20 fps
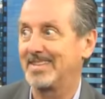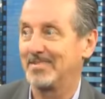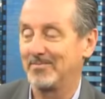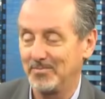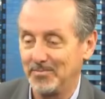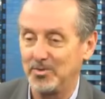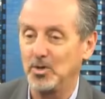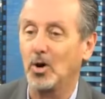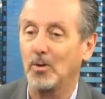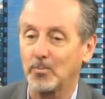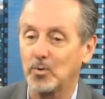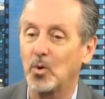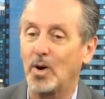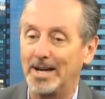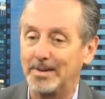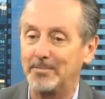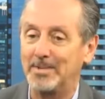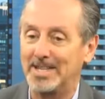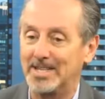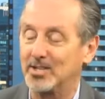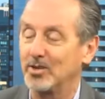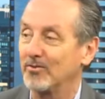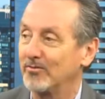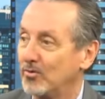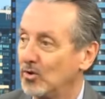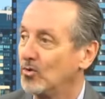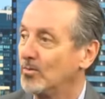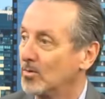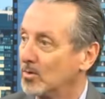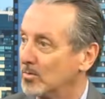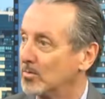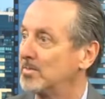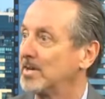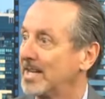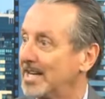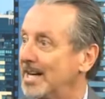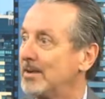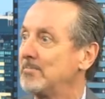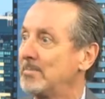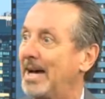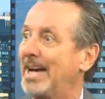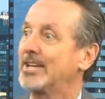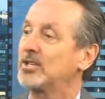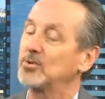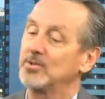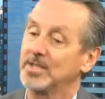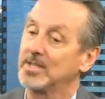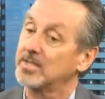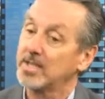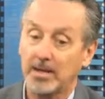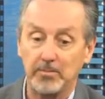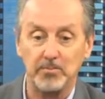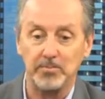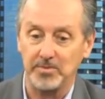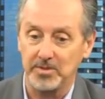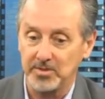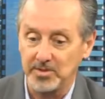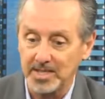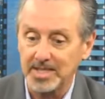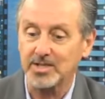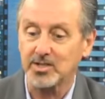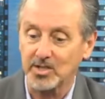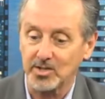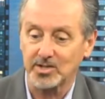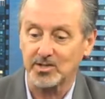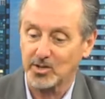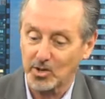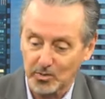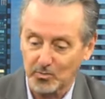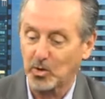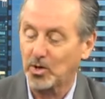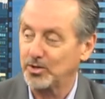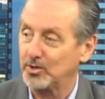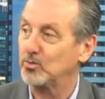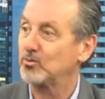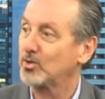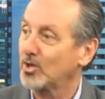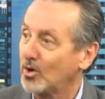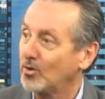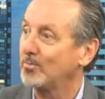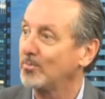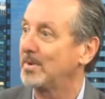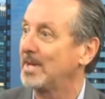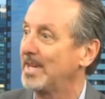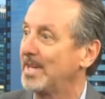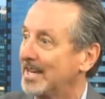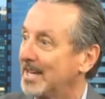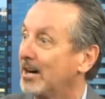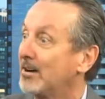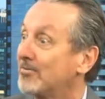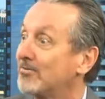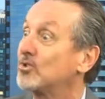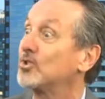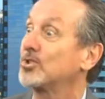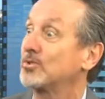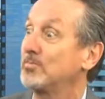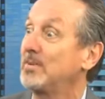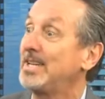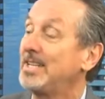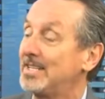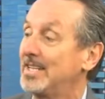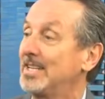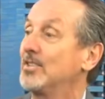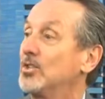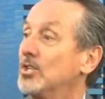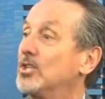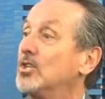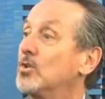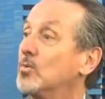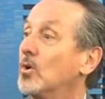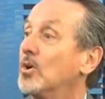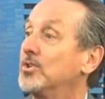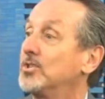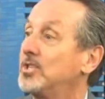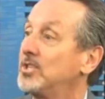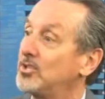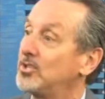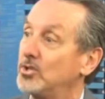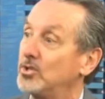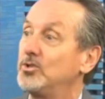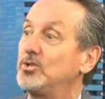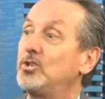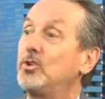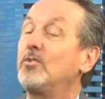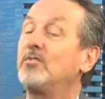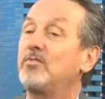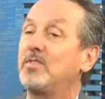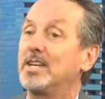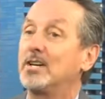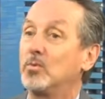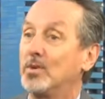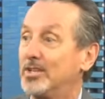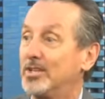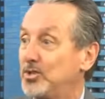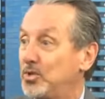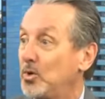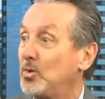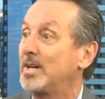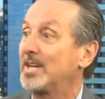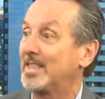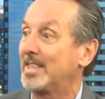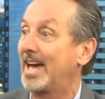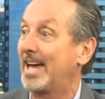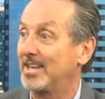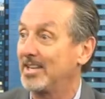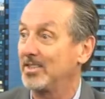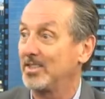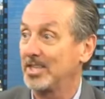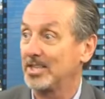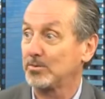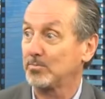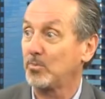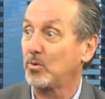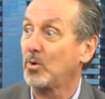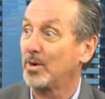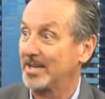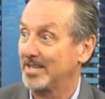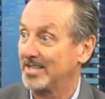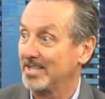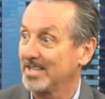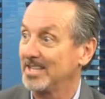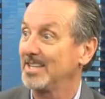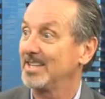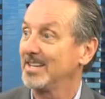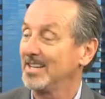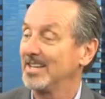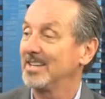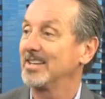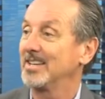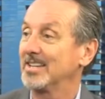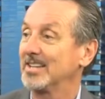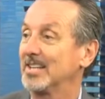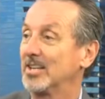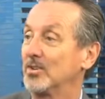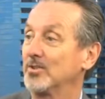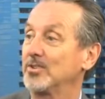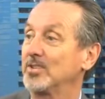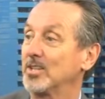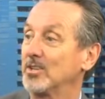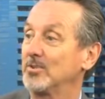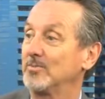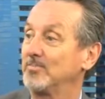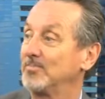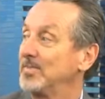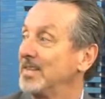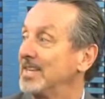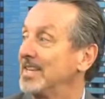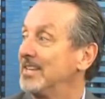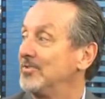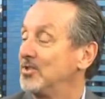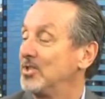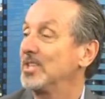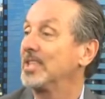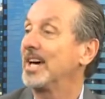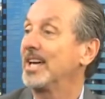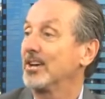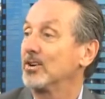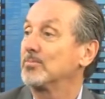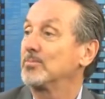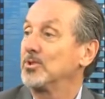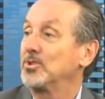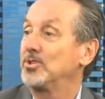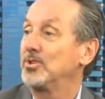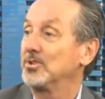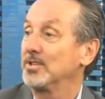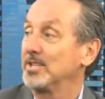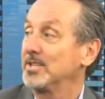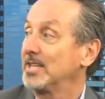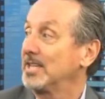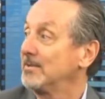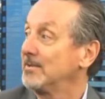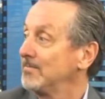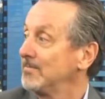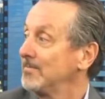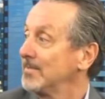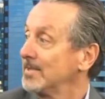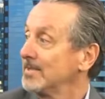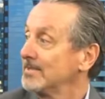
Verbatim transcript: not quite be so formal, but come back to it and say, This is, sir, what you told me in our first meeting that you wanted to do. Do you feel we're doing that at this point? You know, so gives you that opportunity. Mm -hmm.